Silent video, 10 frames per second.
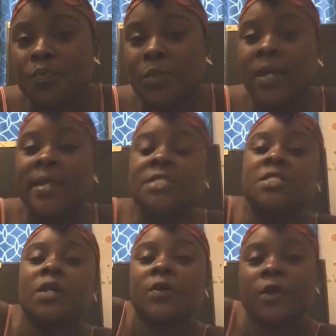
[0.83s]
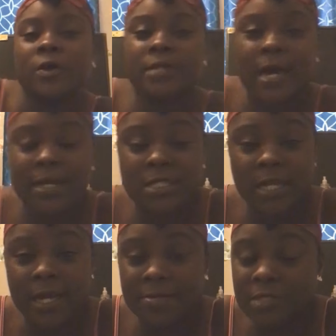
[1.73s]
And it's your girl, Dot is the
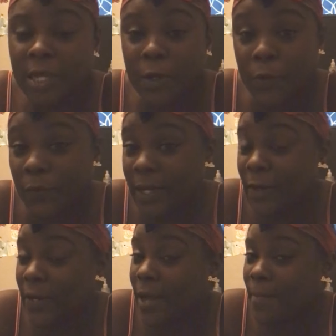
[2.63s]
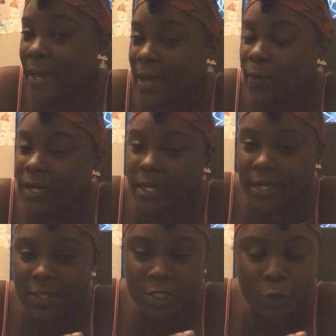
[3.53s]
Love Tarot Reader, and I'm back with
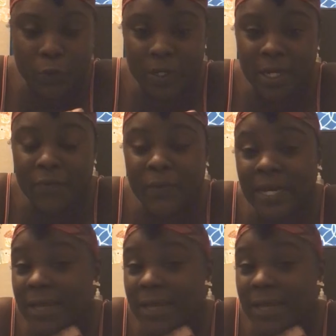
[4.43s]
another general love reading.